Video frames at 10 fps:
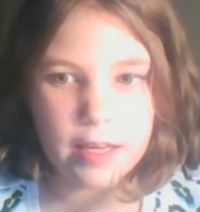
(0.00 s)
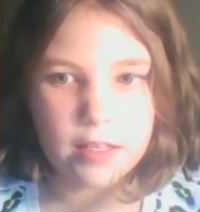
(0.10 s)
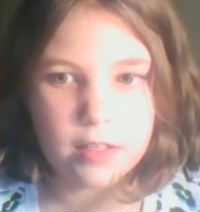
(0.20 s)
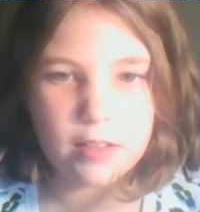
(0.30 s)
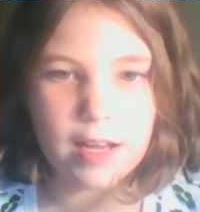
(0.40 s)

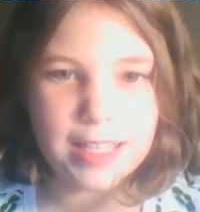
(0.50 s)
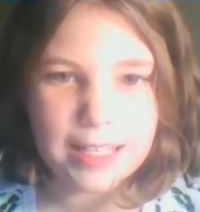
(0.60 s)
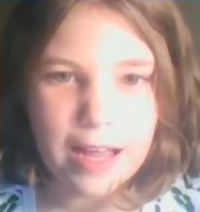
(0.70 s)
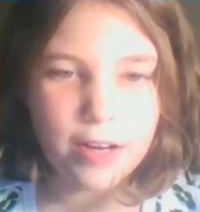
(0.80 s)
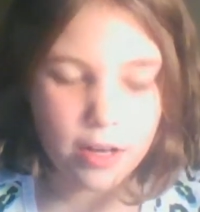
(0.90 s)
You got that
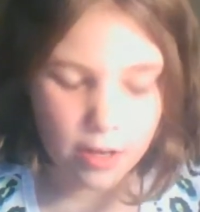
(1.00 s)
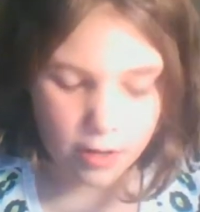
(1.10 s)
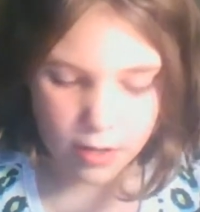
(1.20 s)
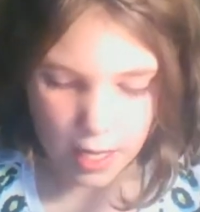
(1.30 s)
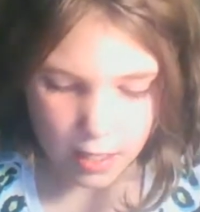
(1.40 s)
down?
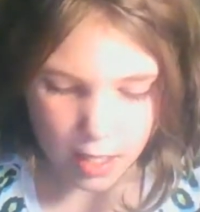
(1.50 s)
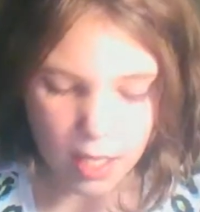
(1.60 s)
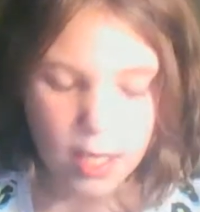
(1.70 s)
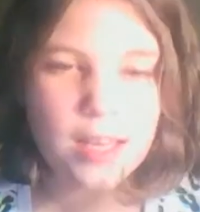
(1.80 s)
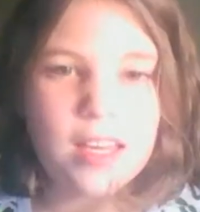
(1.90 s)
Okay.
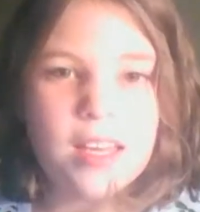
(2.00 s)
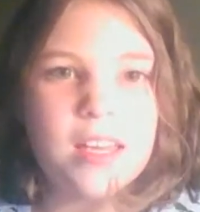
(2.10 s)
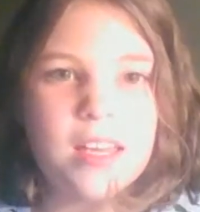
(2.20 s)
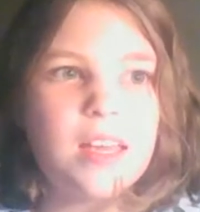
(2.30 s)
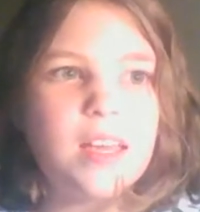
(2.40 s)

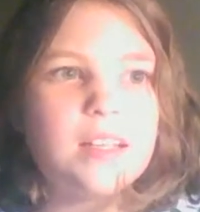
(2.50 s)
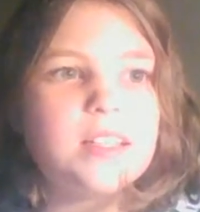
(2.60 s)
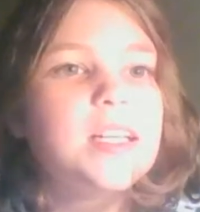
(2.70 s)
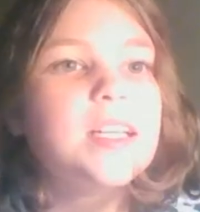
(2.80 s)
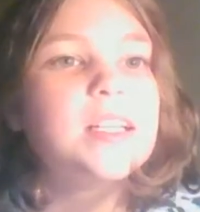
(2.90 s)

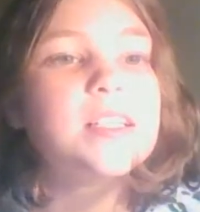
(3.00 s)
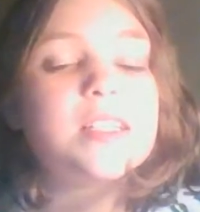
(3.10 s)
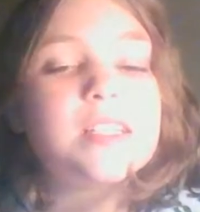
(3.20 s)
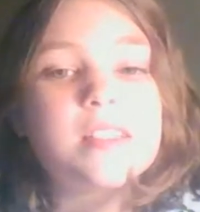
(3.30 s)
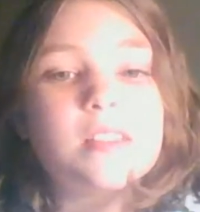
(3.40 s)
And
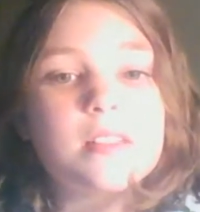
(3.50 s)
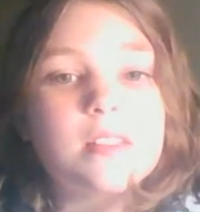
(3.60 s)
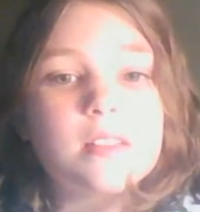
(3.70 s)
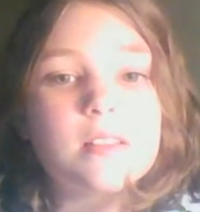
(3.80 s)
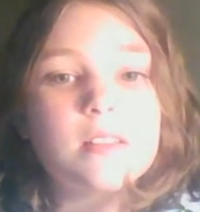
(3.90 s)

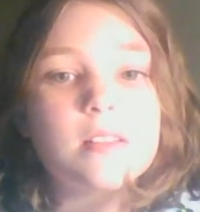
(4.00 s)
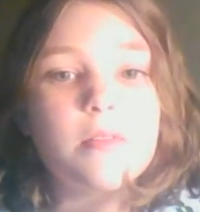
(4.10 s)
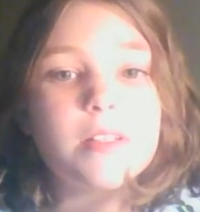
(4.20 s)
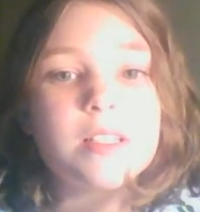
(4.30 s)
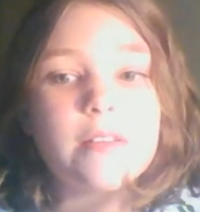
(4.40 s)
it's no
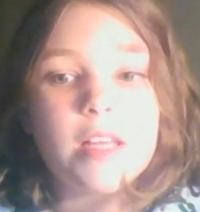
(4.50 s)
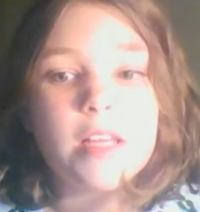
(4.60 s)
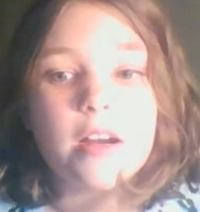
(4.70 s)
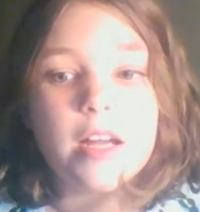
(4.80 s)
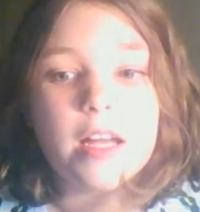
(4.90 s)
one's living
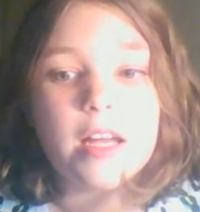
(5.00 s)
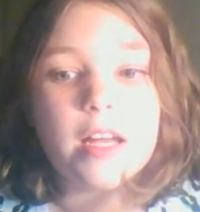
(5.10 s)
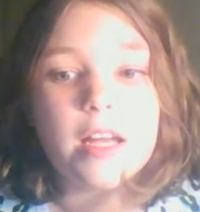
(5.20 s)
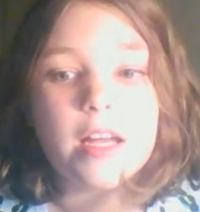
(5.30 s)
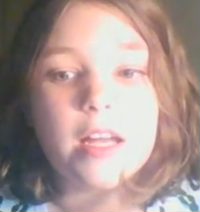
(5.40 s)
there,
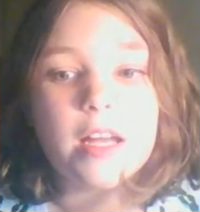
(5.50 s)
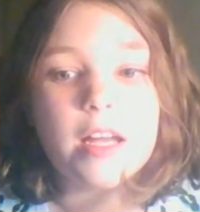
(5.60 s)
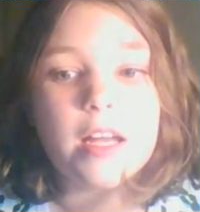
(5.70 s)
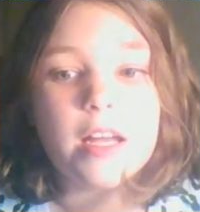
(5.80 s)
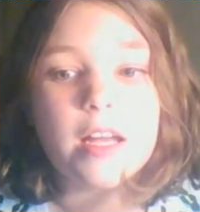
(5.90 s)
and
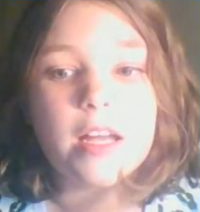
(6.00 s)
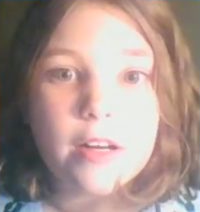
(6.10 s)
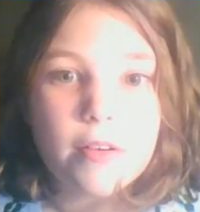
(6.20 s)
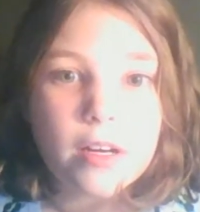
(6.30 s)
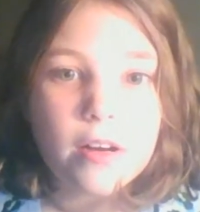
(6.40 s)
if
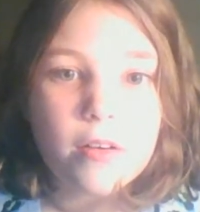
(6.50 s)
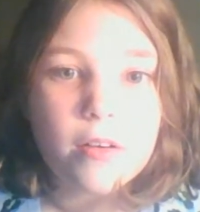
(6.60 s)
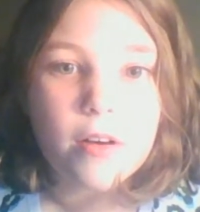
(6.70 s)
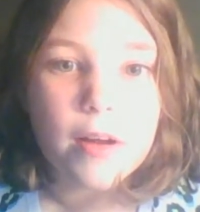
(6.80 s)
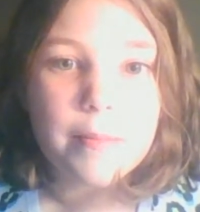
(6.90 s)
you are going to
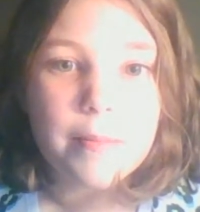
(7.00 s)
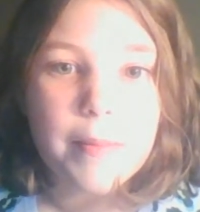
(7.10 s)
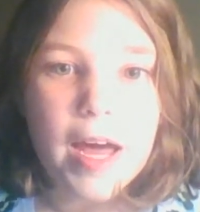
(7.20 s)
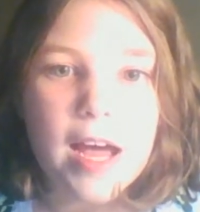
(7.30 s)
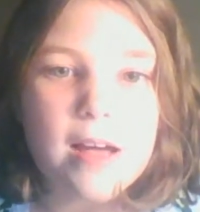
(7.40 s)
go on
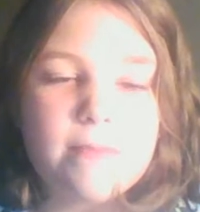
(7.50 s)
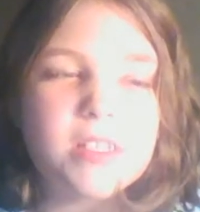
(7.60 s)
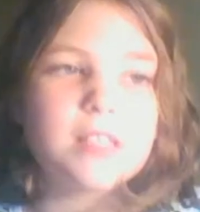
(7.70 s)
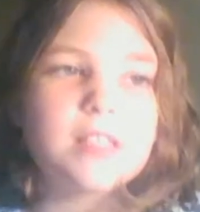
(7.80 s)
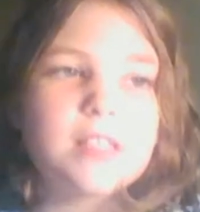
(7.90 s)
maps,
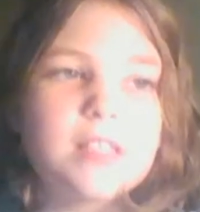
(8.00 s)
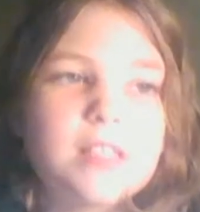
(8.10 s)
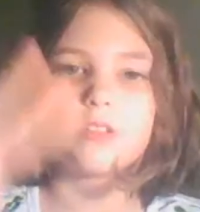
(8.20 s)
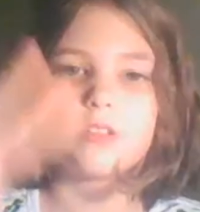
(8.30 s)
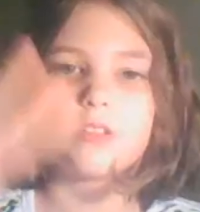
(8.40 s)
there are
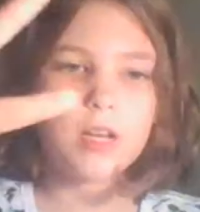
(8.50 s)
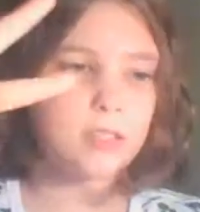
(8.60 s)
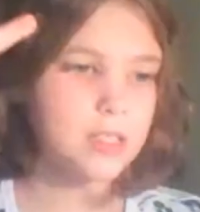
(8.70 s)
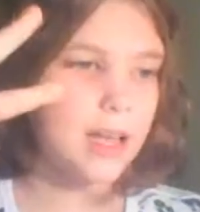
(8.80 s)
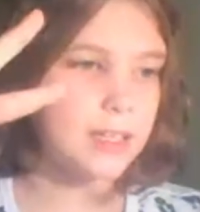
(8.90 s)
2
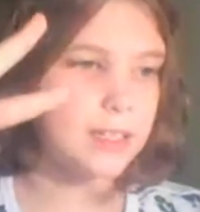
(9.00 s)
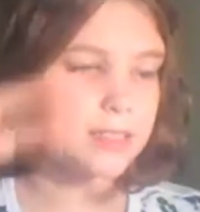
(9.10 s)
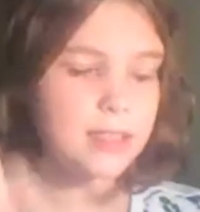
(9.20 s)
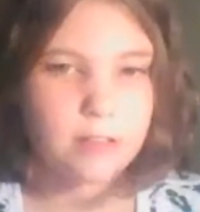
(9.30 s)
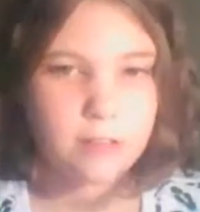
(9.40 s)

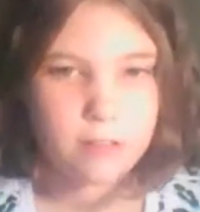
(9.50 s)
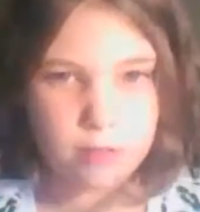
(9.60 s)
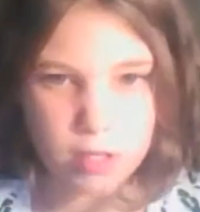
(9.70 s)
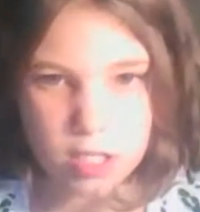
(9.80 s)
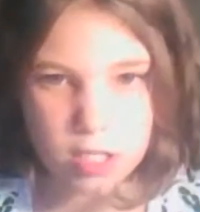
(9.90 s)
signs that are
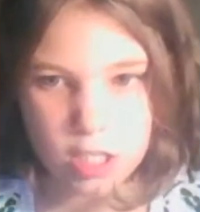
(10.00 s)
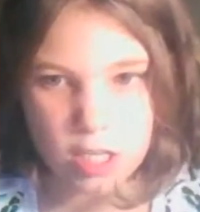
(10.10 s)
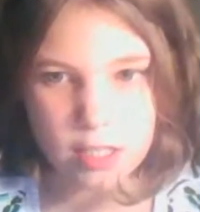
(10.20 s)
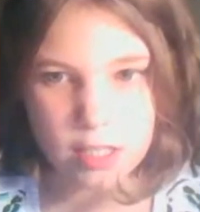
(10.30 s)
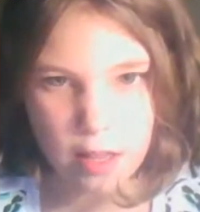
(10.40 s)

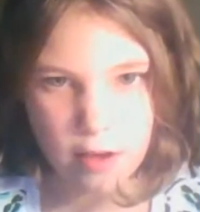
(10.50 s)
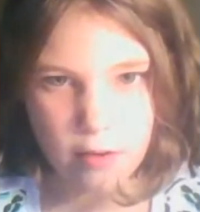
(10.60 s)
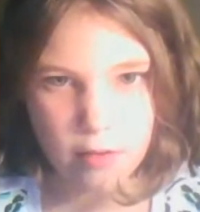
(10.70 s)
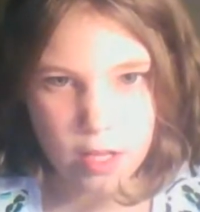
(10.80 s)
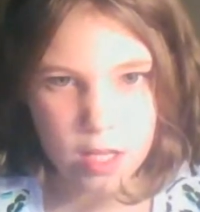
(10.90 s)
orange and yellow.